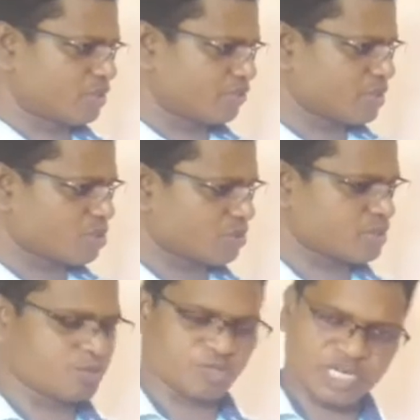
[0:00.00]
Otherwise,
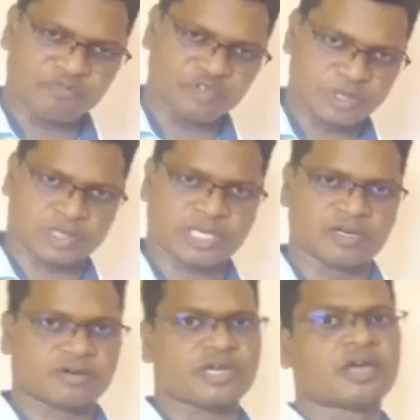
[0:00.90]
okay, sometimes we
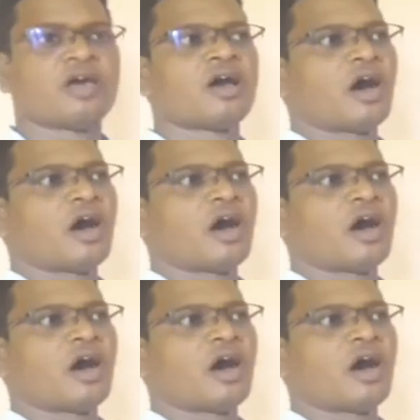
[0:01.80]
say, okay,